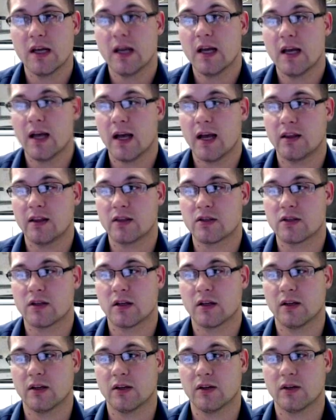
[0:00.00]
and there's
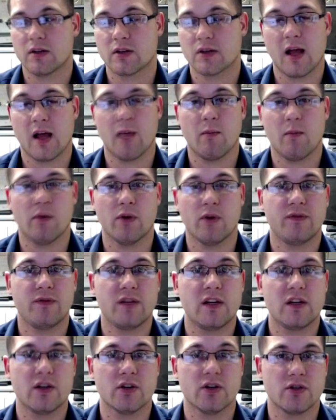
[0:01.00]
a lot more
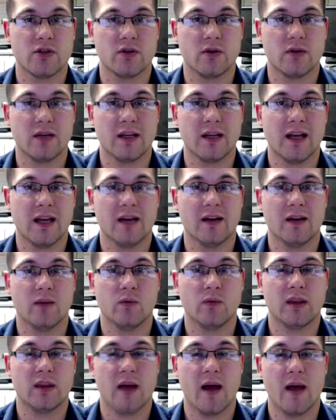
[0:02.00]
features you can get
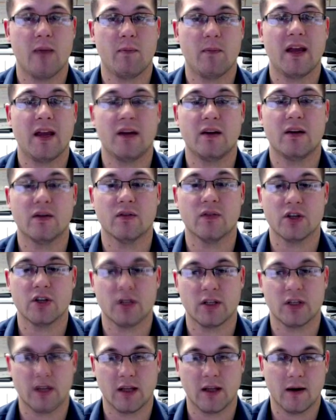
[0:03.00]
with that paid
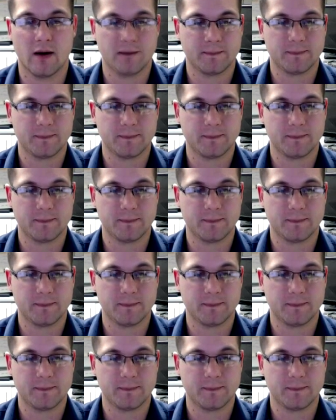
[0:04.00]
version there.